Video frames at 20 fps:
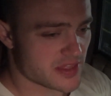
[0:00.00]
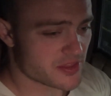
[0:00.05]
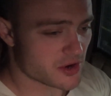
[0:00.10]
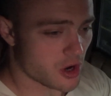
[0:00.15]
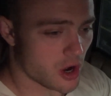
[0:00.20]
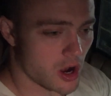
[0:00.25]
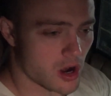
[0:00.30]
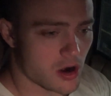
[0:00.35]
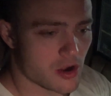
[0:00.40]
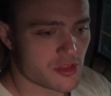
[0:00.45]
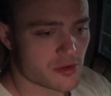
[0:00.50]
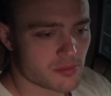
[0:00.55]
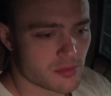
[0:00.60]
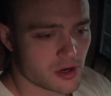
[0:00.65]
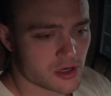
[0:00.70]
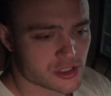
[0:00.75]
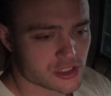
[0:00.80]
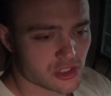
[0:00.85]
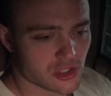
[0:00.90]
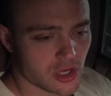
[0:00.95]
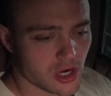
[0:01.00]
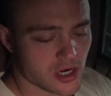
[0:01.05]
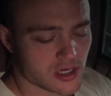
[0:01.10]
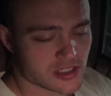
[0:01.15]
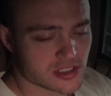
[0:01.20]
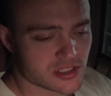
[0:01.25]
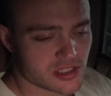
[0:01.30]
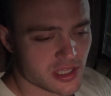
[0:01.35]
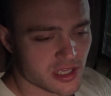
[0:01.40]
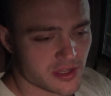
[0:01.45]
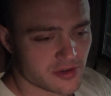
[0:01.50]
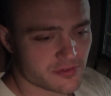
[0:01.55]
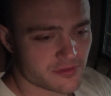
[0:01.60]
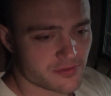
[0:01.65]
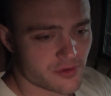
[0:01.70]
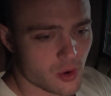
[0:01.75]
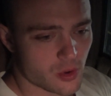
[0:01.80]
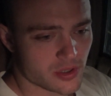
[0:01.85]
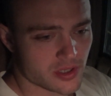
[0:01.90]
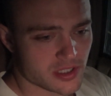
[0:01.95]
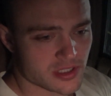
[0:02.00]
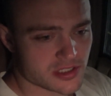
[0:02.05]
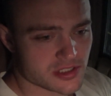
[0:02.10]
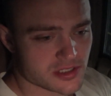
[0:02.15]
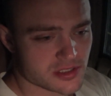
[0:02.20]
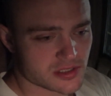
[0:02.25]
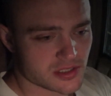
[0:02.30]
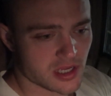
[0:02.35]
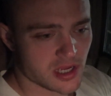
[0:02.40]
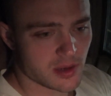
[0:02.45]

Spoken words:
there are other martial arts that focus